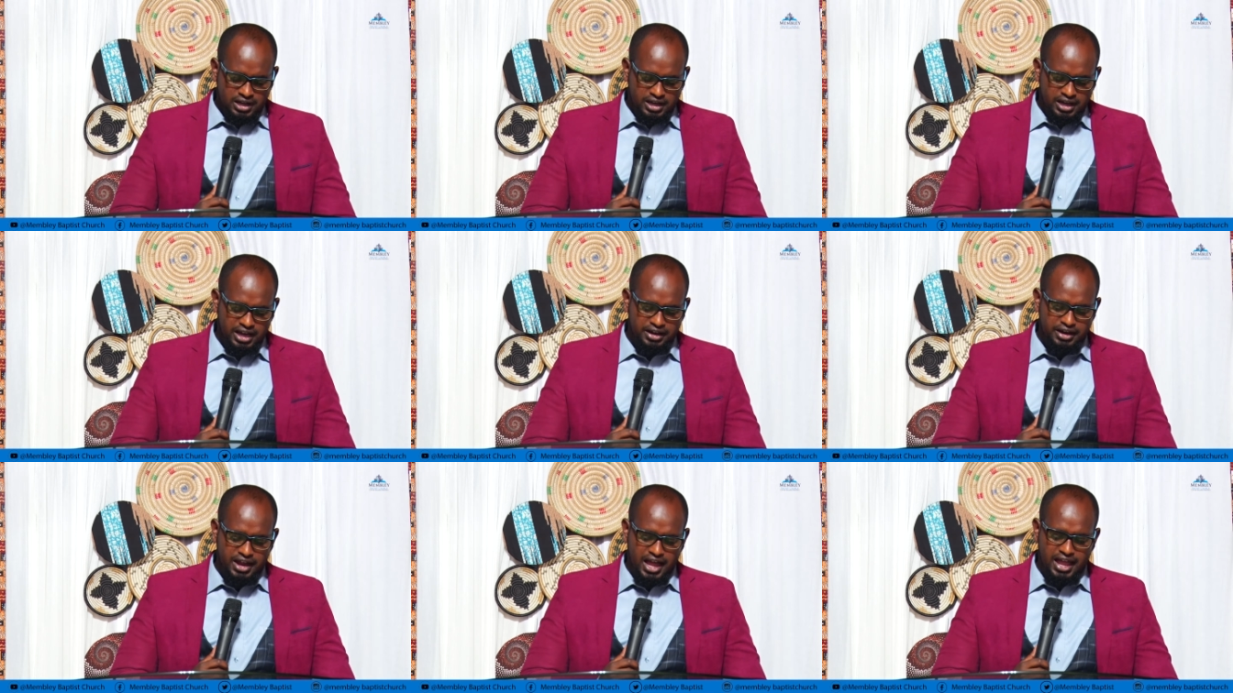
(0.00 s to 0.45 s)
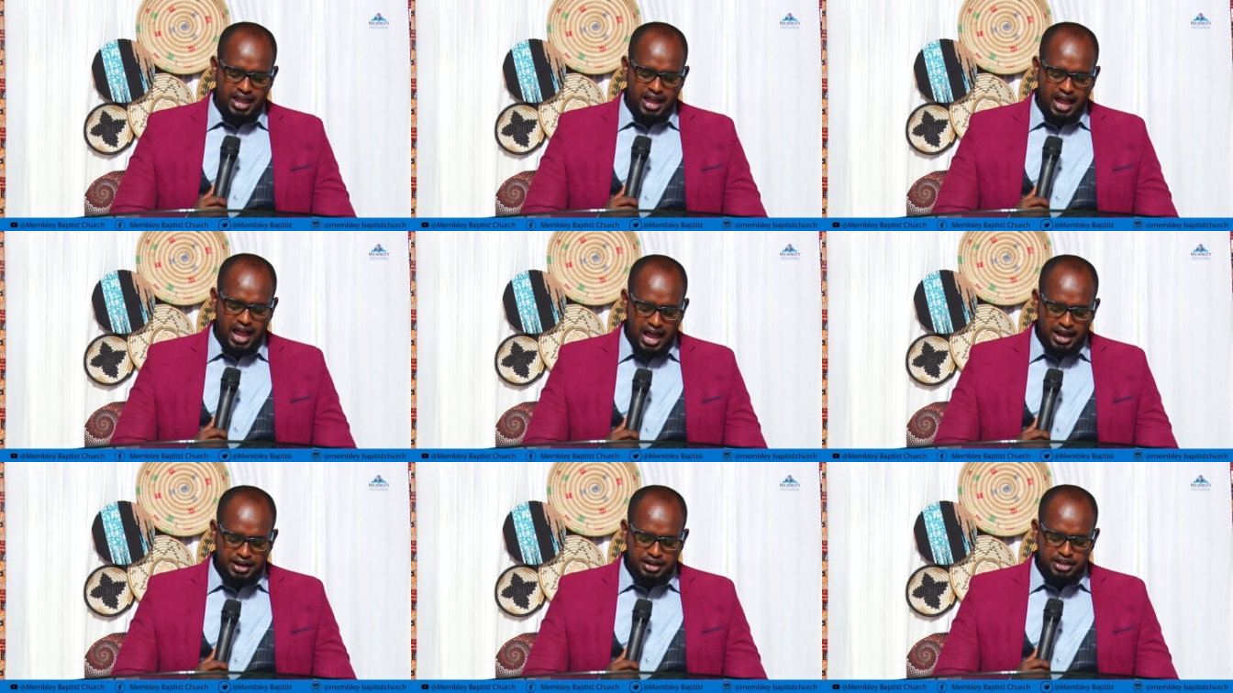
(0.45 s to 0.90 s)
and I
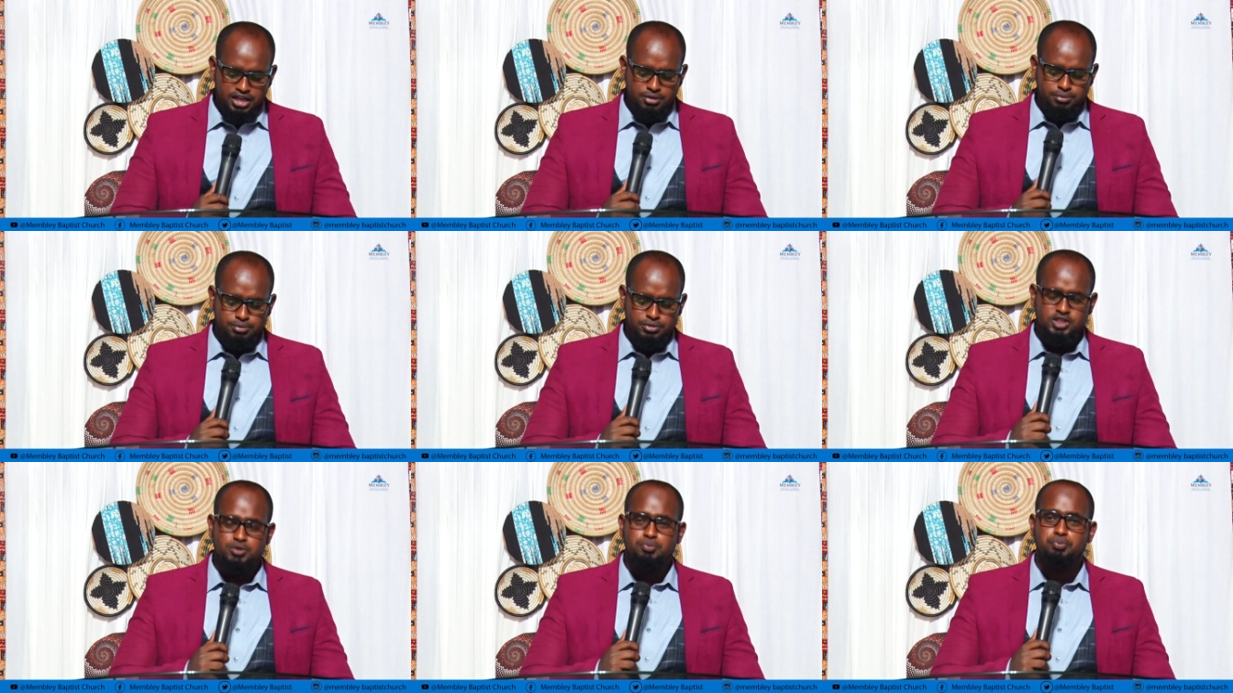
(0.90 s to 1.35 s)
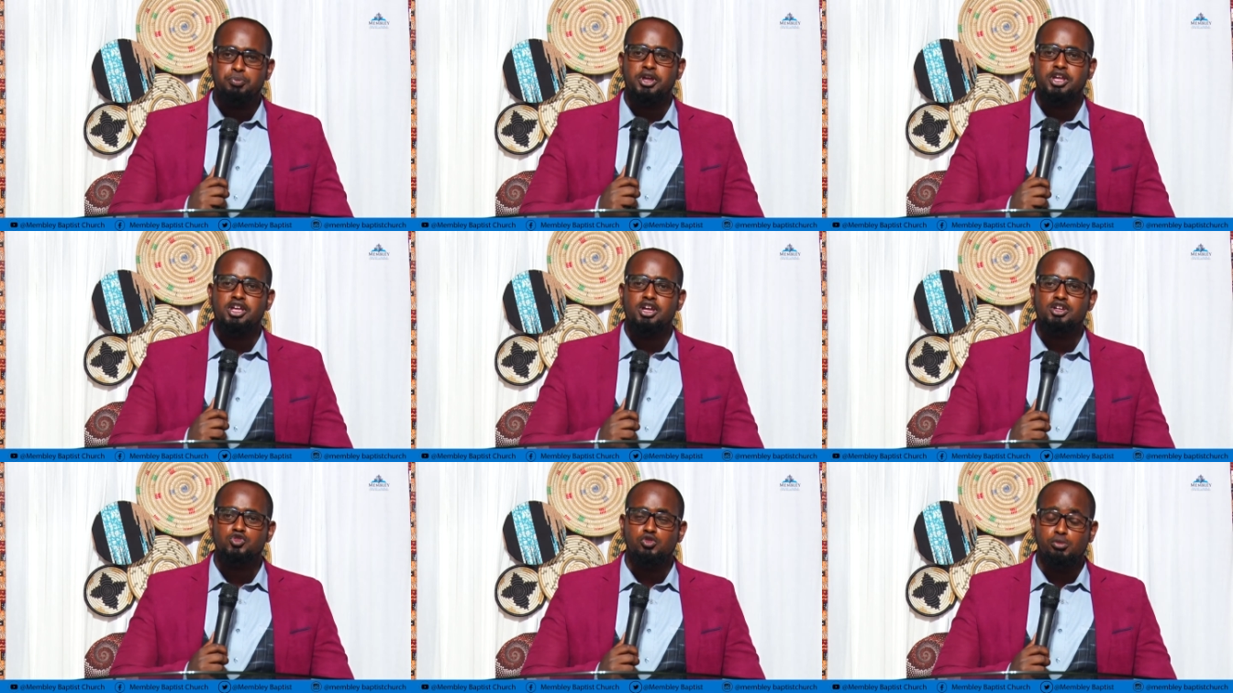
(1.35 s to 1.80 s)
heard him
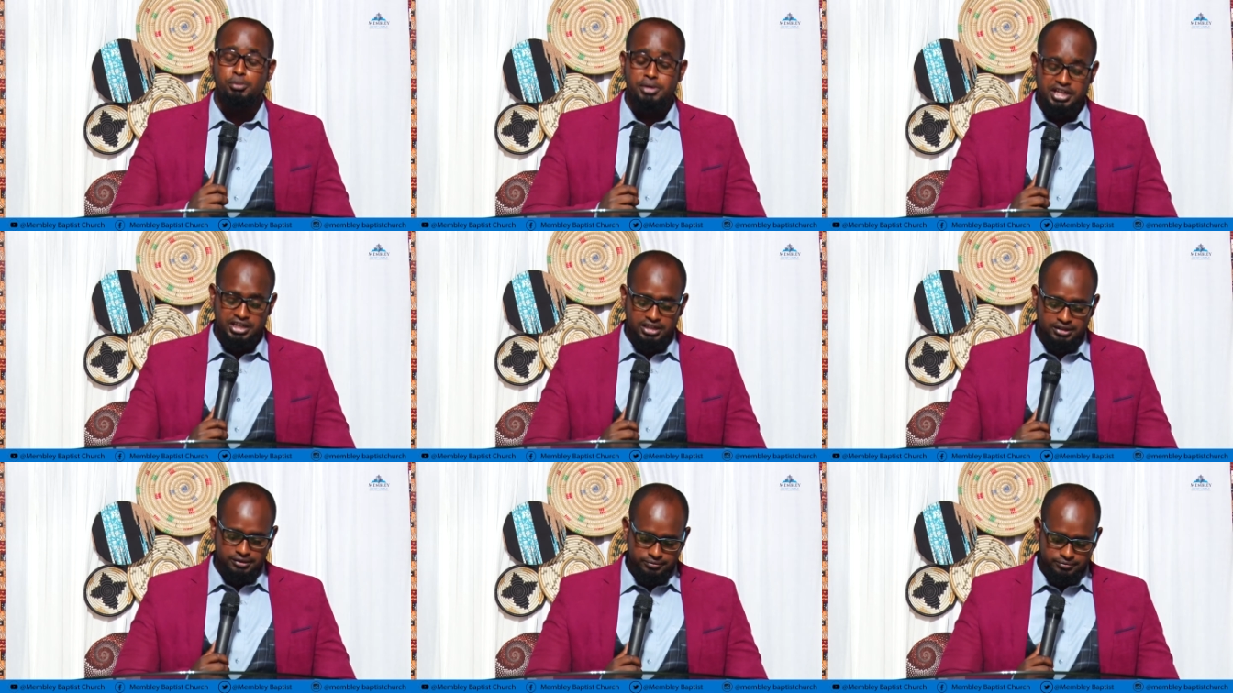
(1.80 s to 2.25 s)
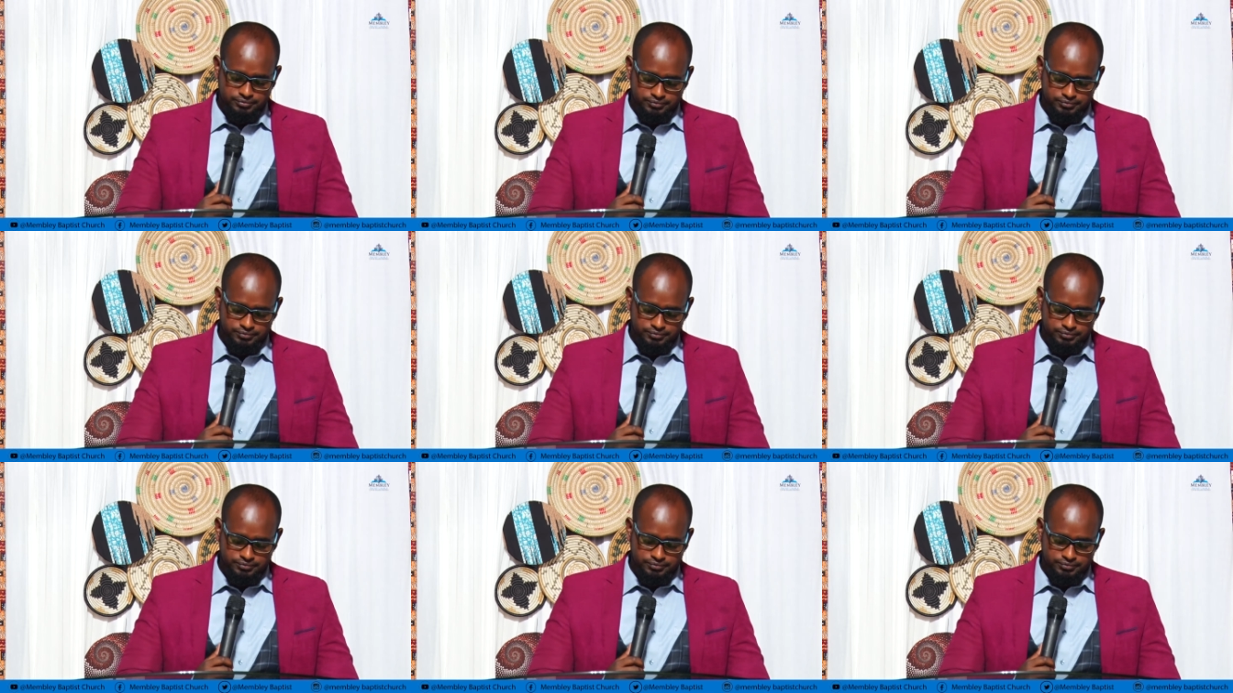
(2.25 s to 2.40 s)
speaking to me.